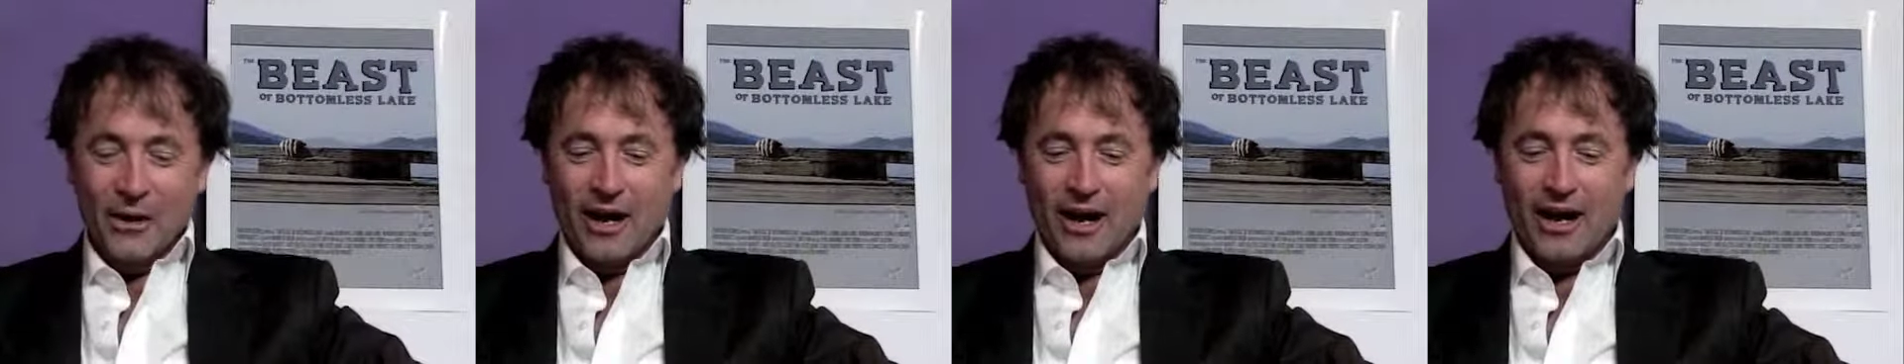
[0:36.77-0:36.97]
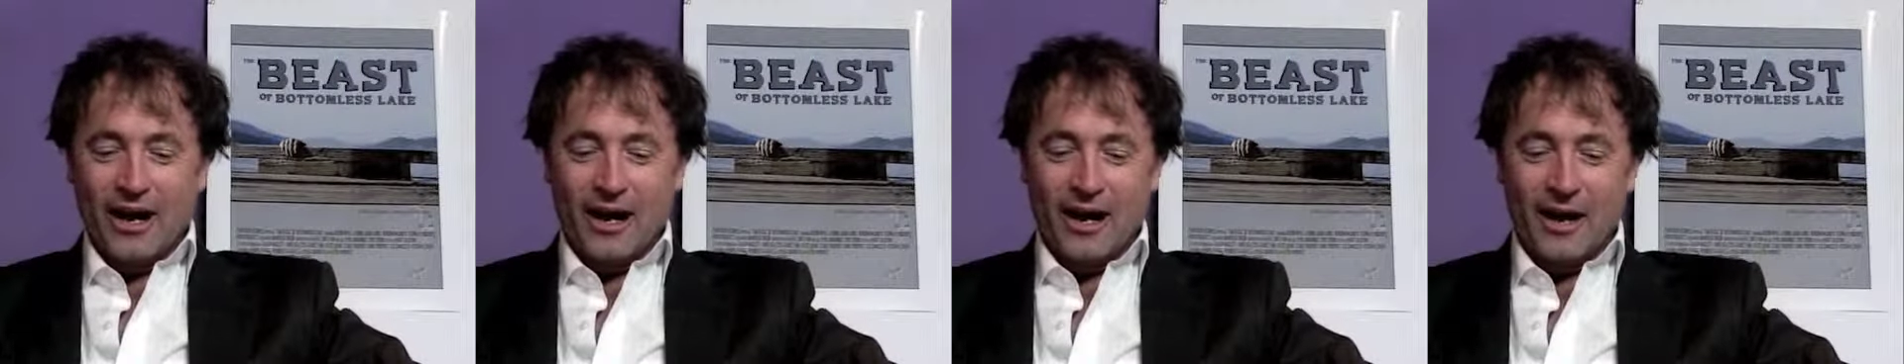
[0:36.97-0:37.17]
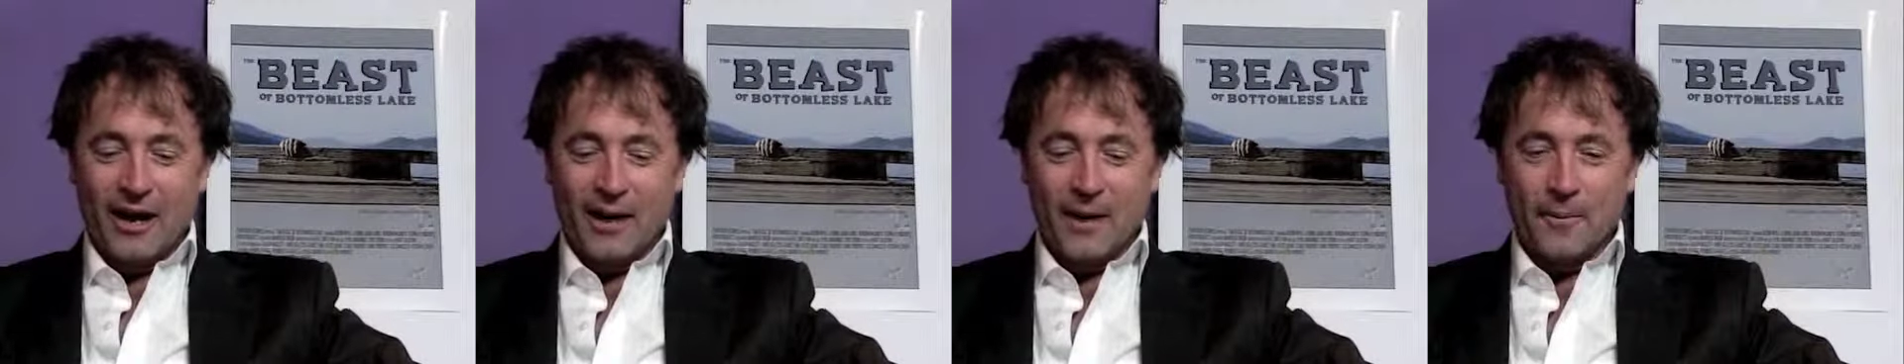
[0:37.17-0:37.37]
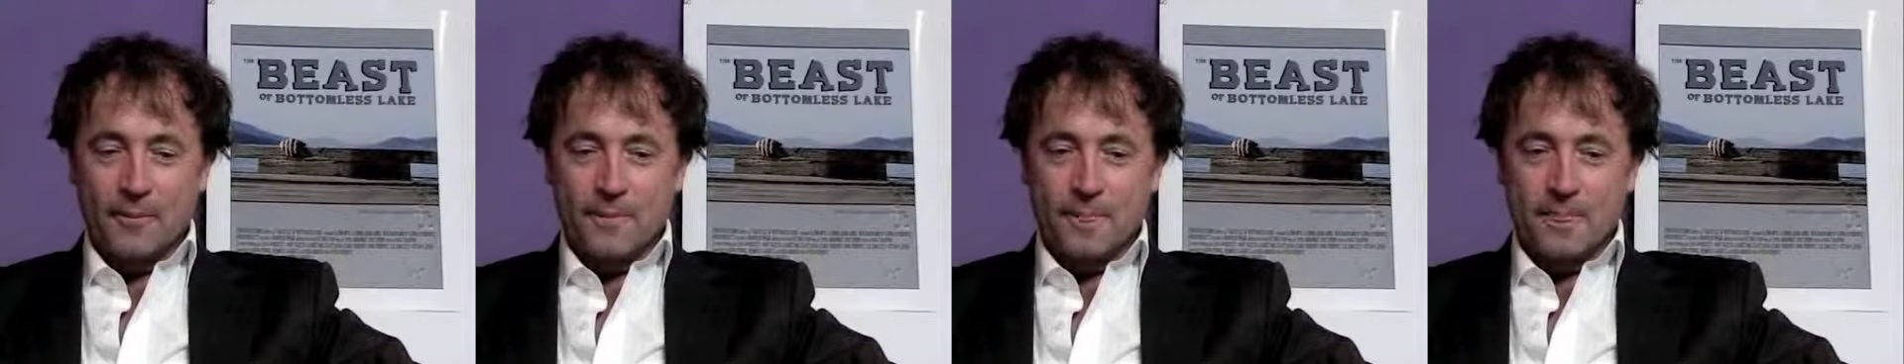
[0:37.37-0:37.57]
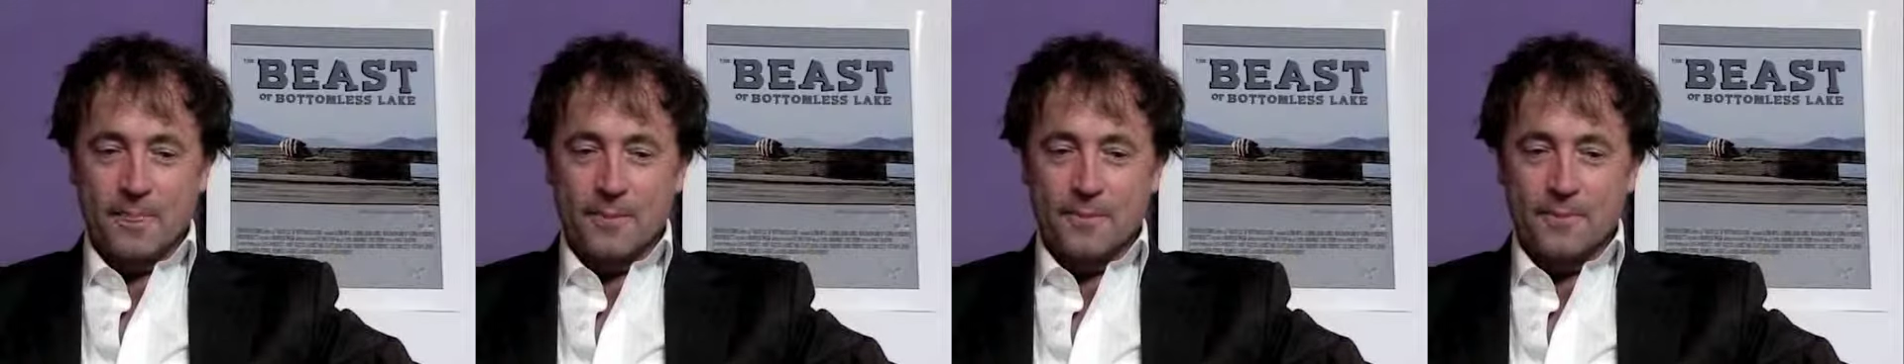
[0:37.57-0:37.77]

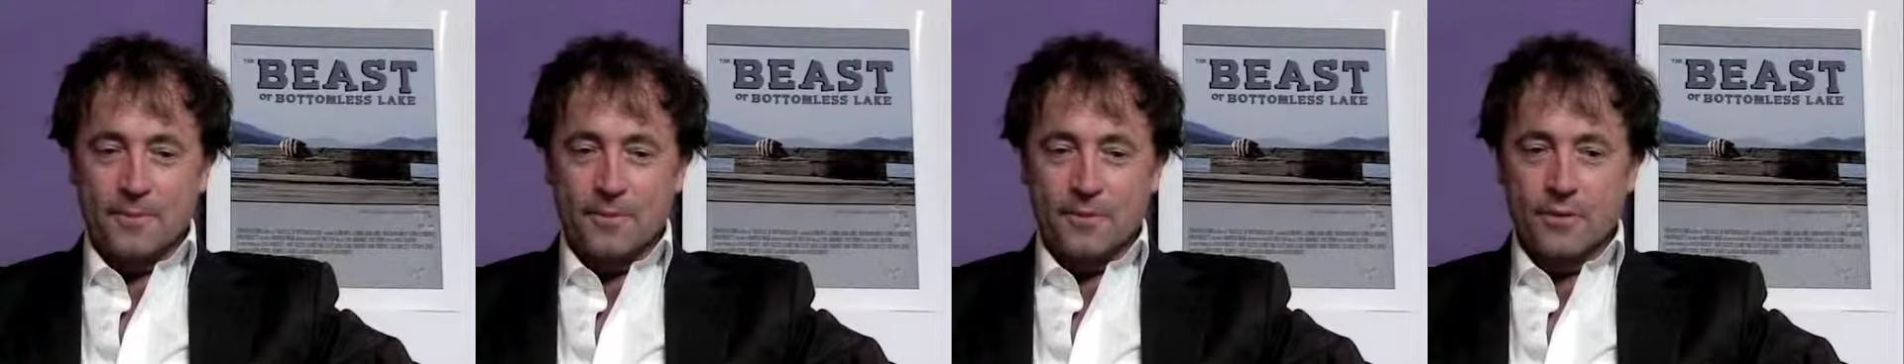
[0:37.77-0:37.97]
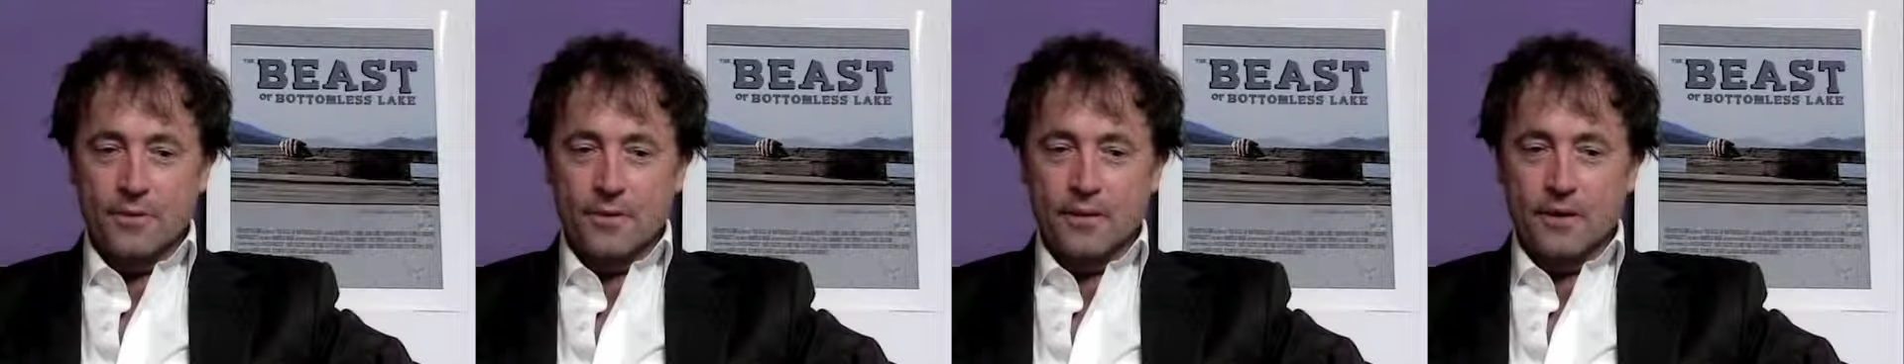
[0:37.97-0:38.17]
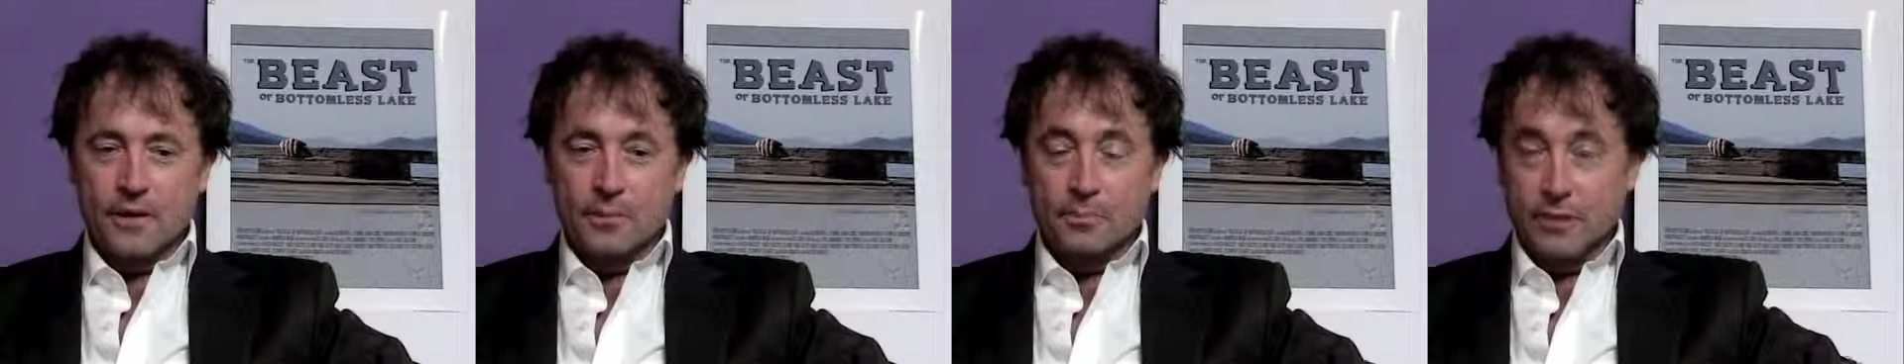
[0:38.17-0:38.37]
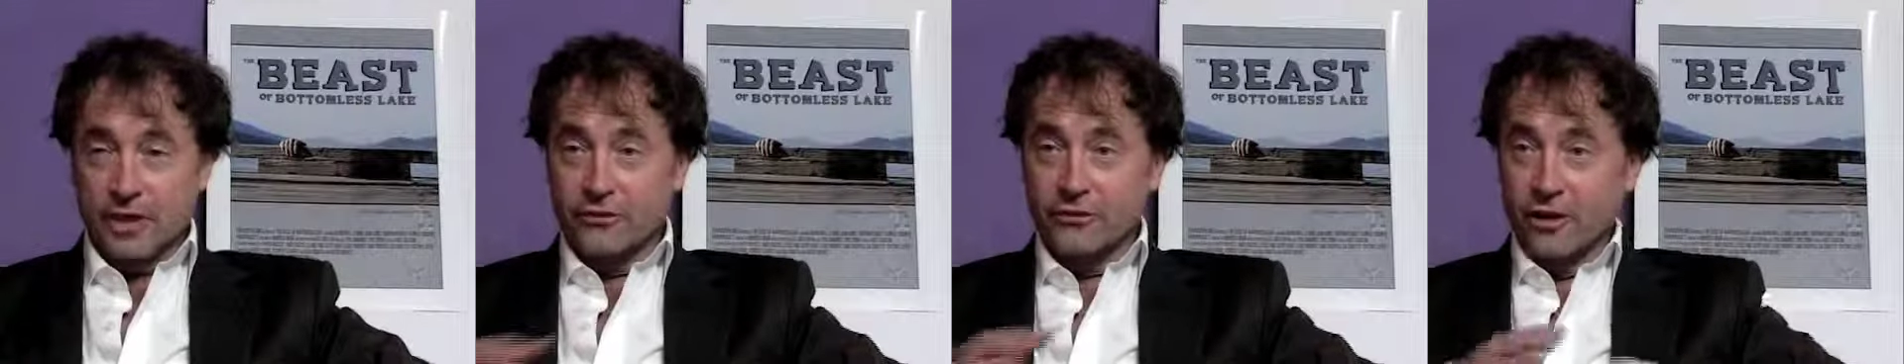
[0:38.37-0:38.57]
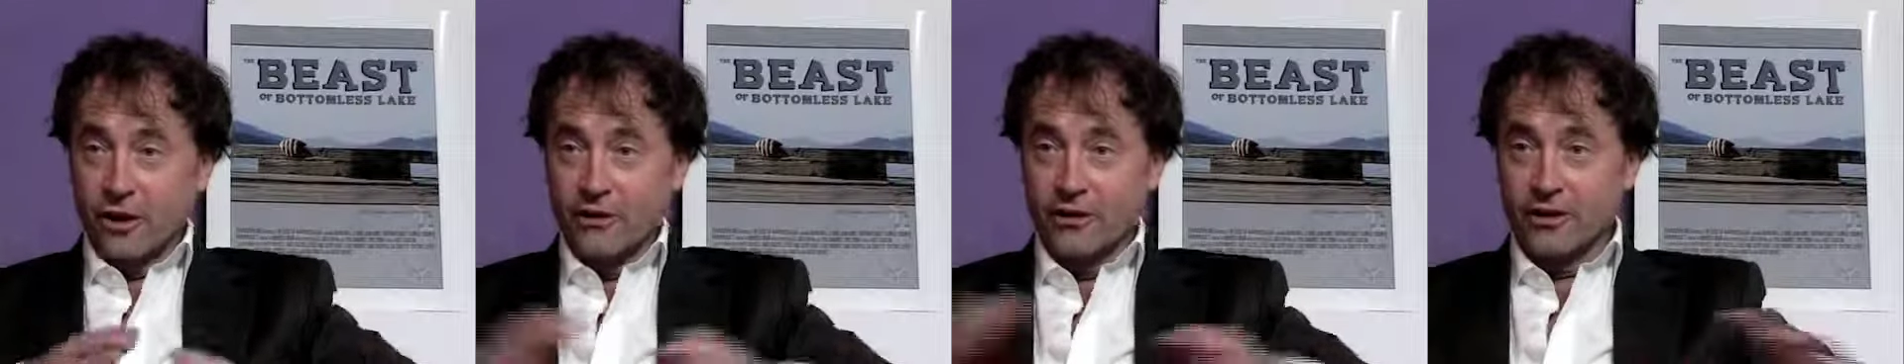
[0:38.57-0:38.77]
plus
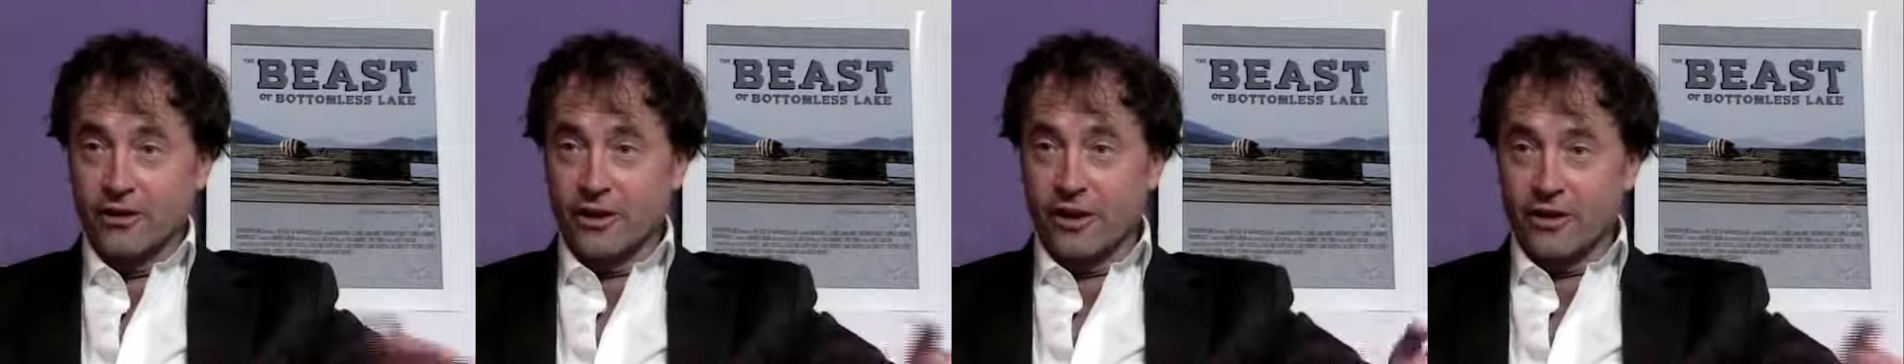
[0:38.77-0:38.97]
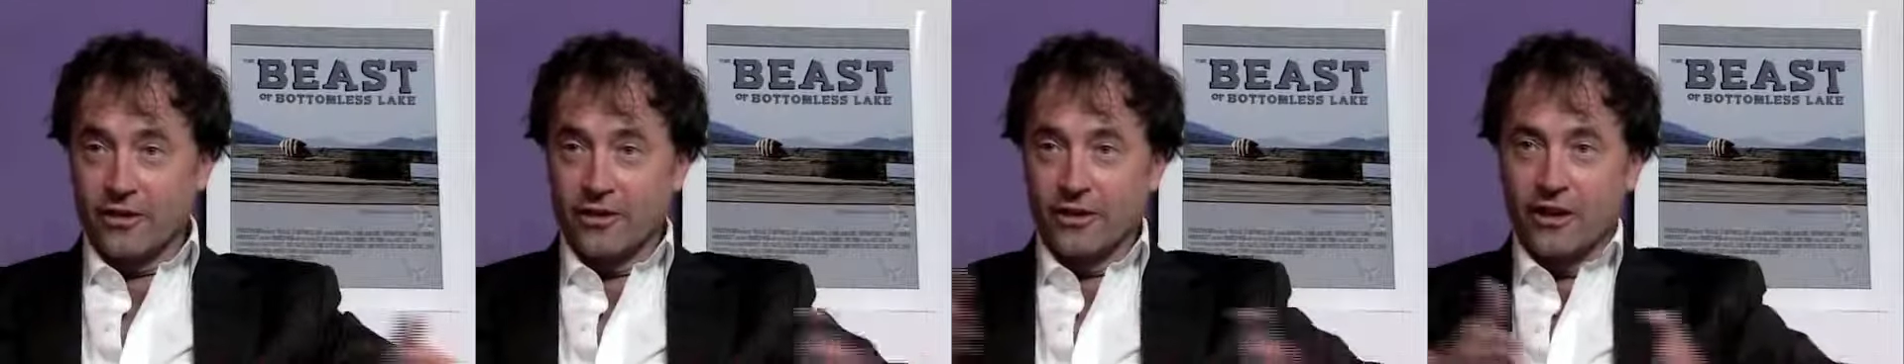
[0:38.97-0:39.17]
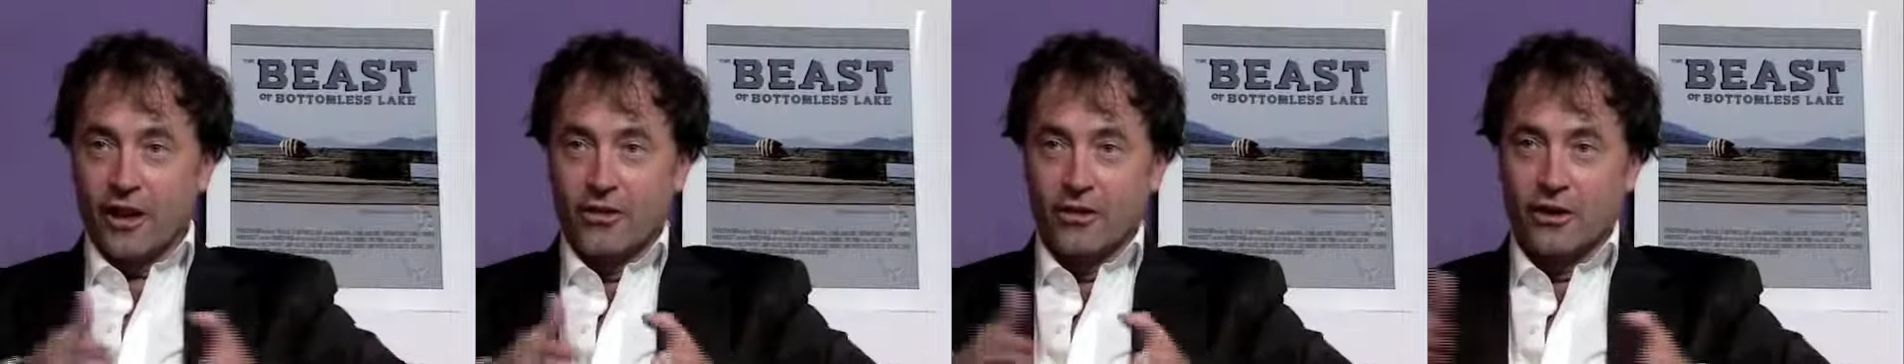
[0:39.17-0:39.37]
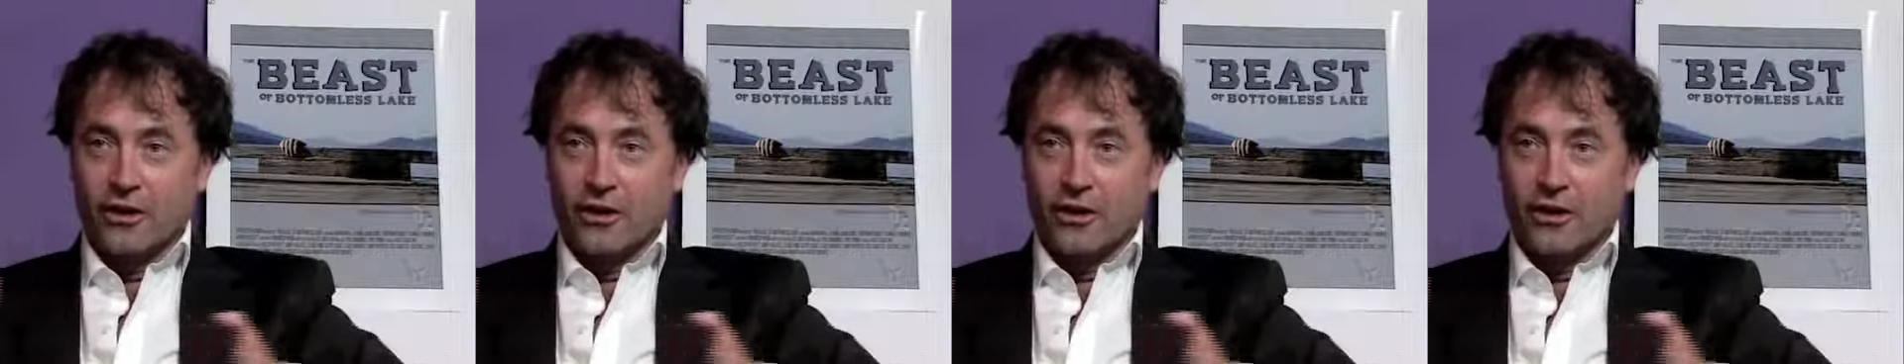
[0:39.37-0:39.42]
all the